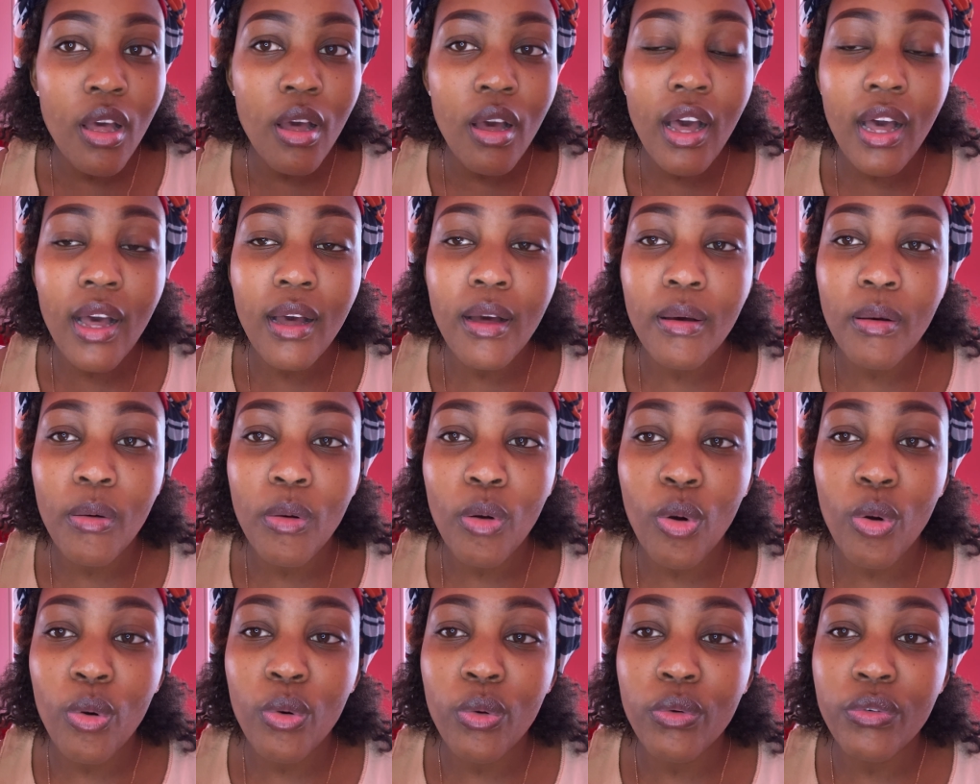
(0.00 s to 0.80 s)

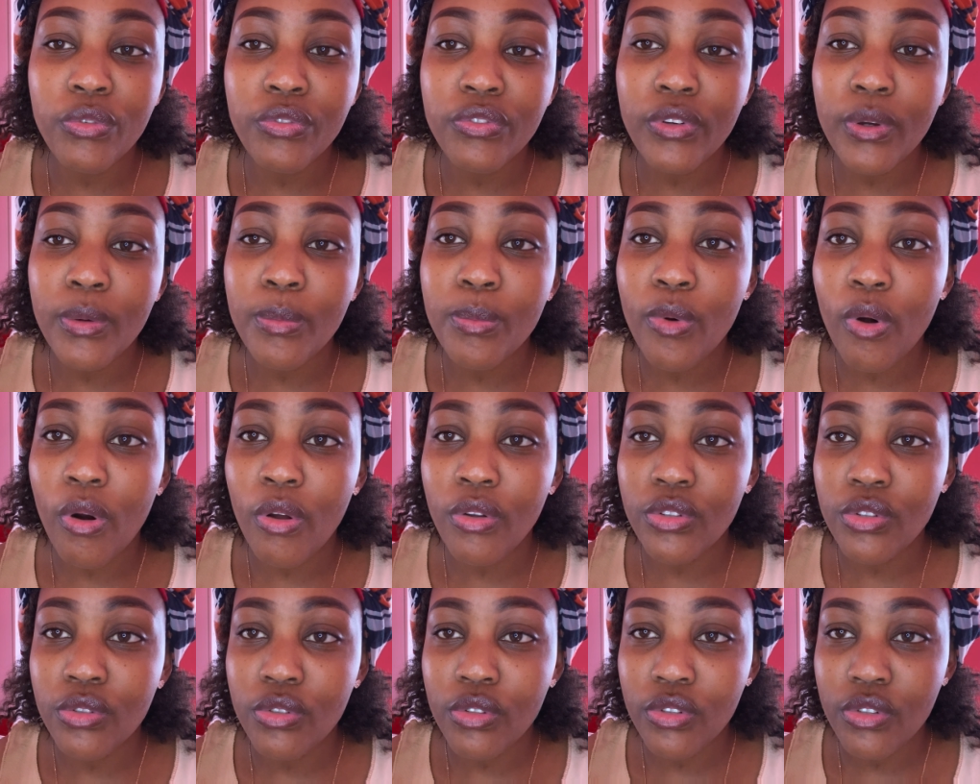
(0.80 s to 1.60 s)
of a brow
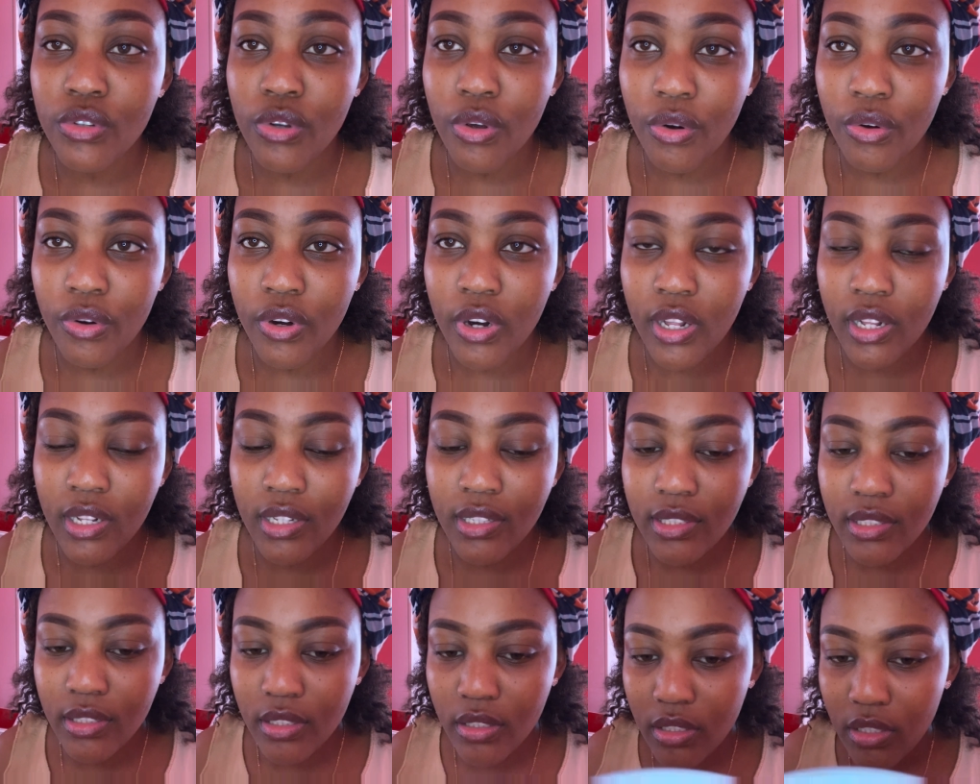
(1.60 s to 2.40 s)
tutorial
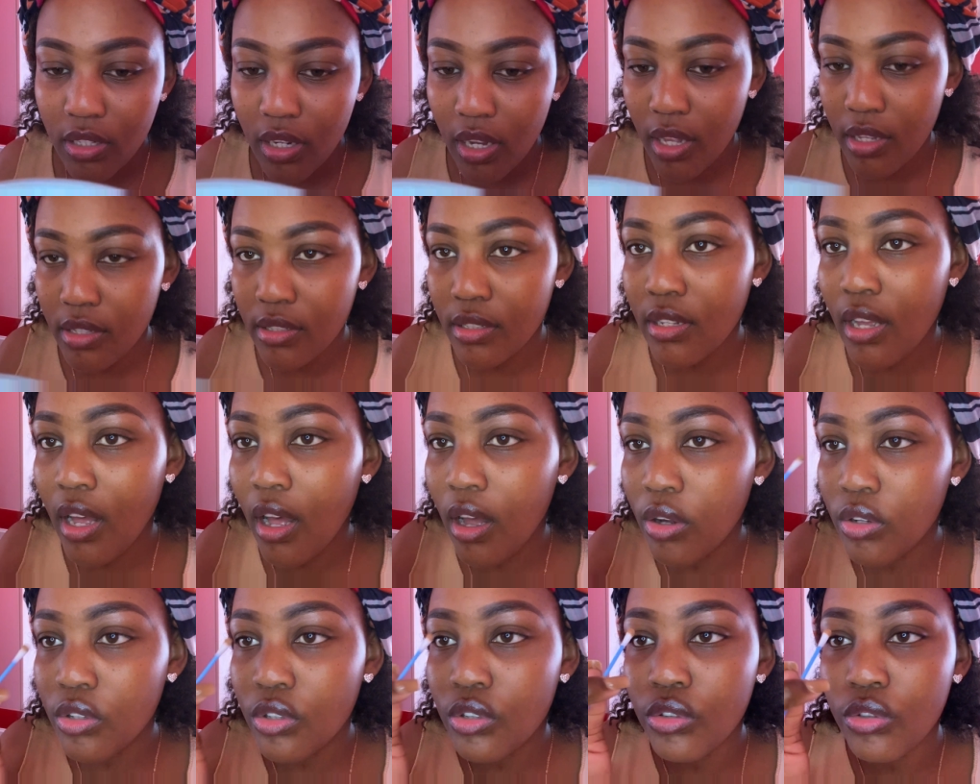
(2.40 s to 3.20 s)
teaching us
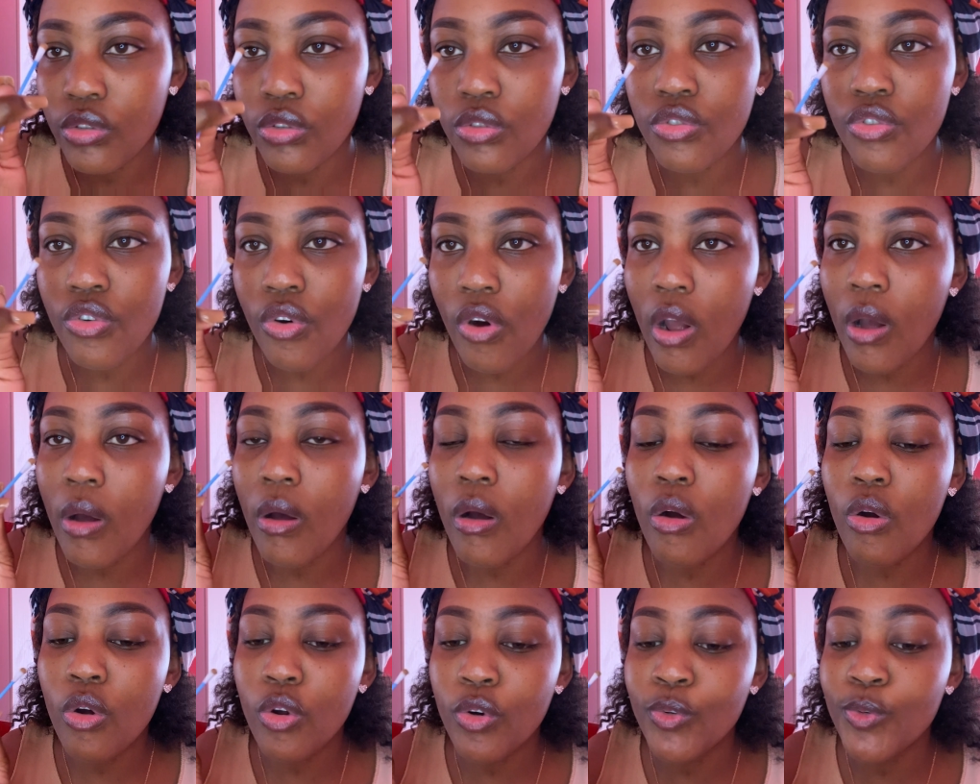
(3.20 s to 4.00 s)
how to draw
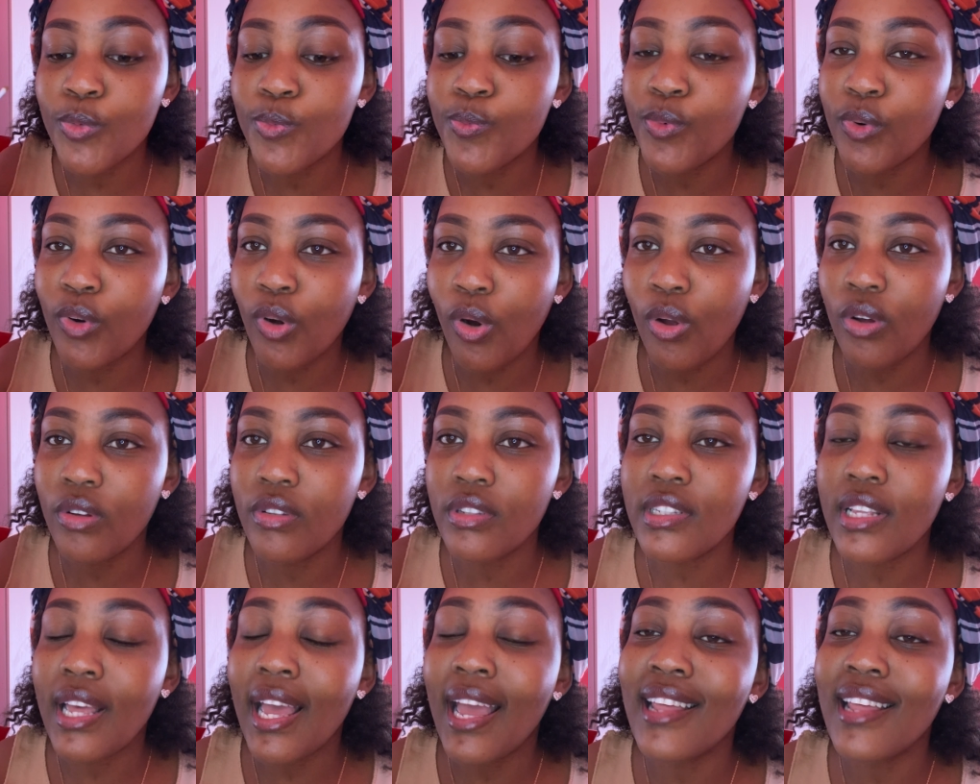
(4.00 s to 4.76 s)
on brows,